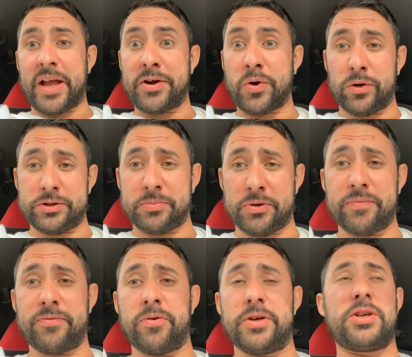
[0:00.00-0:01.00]
Got some
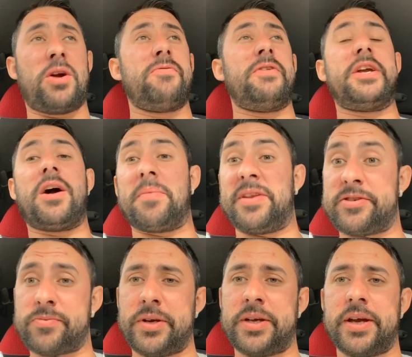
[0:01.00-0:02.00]
good footage hopefully coming
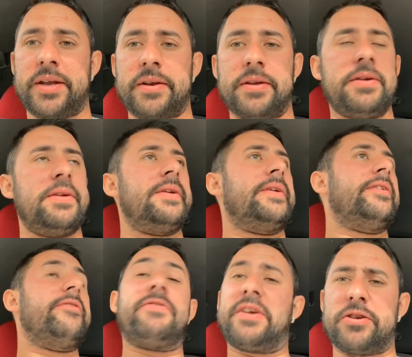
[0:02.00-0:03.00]
this weekend.
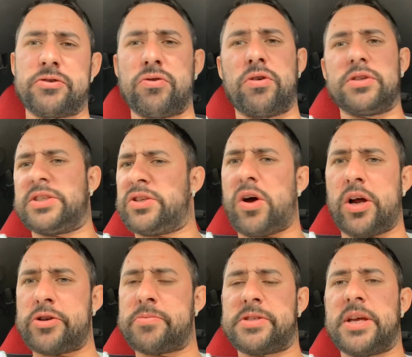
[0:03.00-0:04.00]
Fingers crossed. It's not
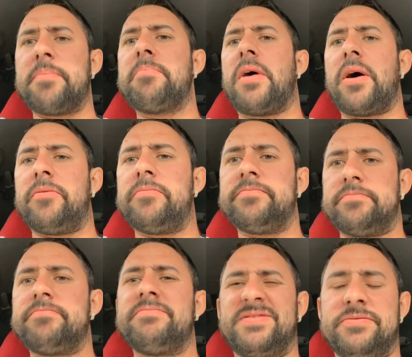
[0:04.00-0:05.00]
100%, but
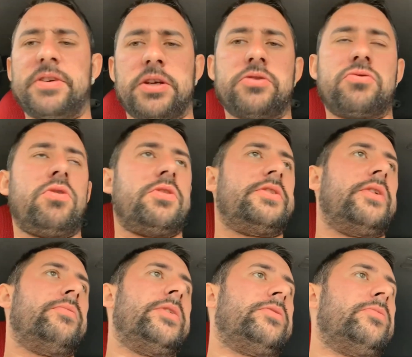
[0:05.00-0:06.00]
fingers crossed
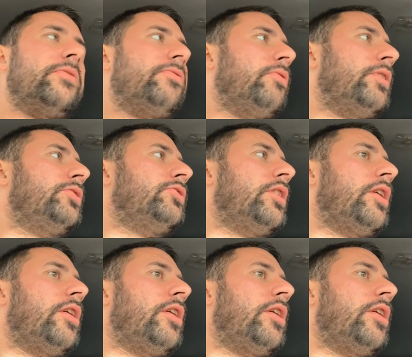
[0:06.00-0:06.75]
there will be some good footage.